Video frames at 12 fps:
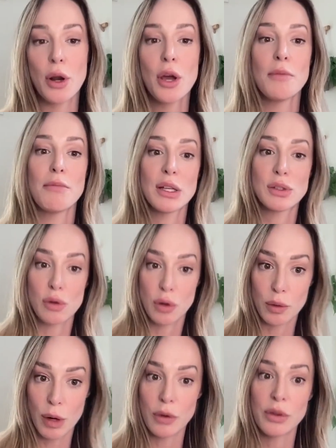muscle
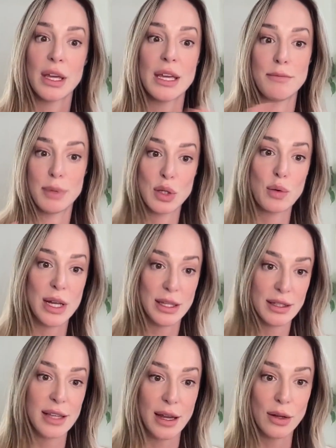growth in between
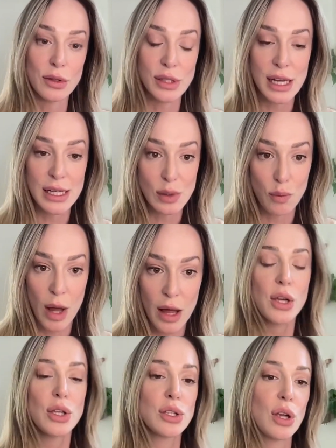cycles as
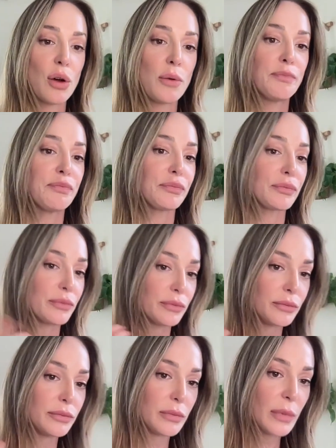well. So
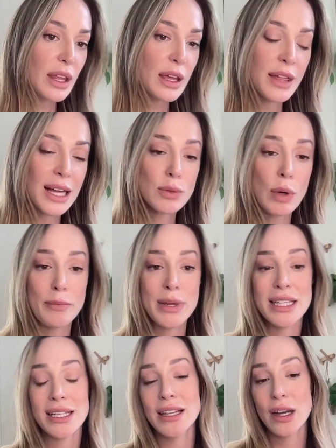that's one
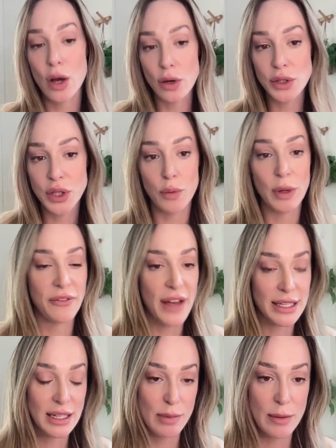piece. And then also with
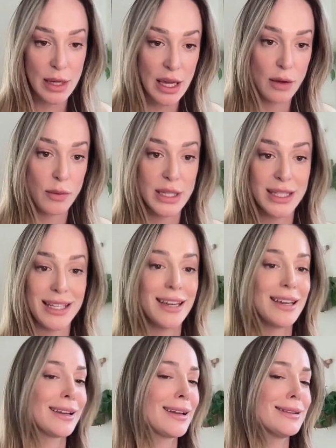fasting mimicking, we see
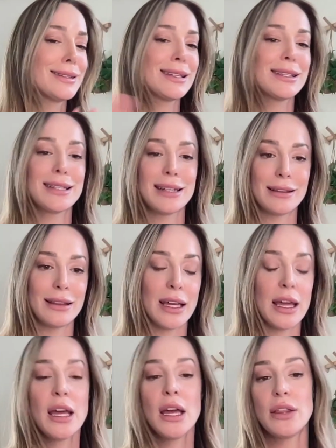
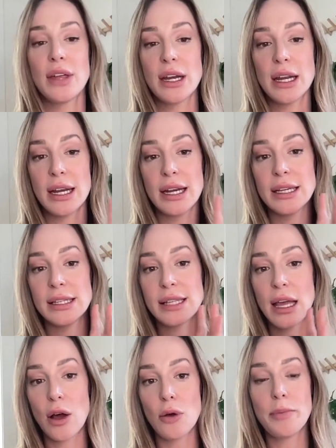consistently that it is
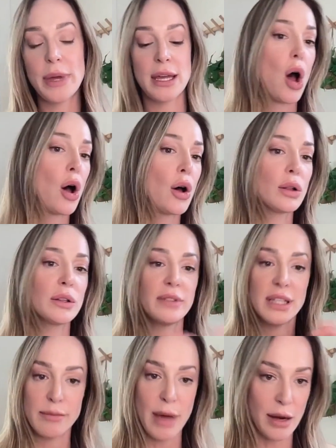helping all of
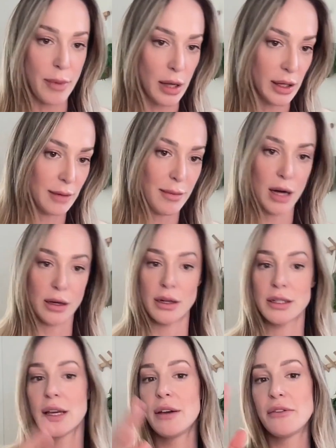these metabolic
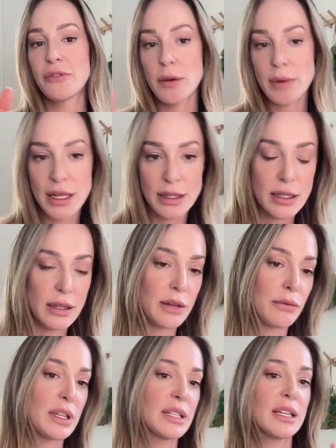markers, from insulin
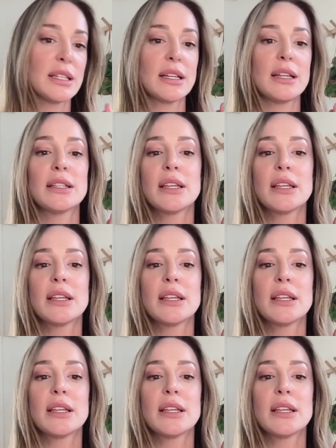resistance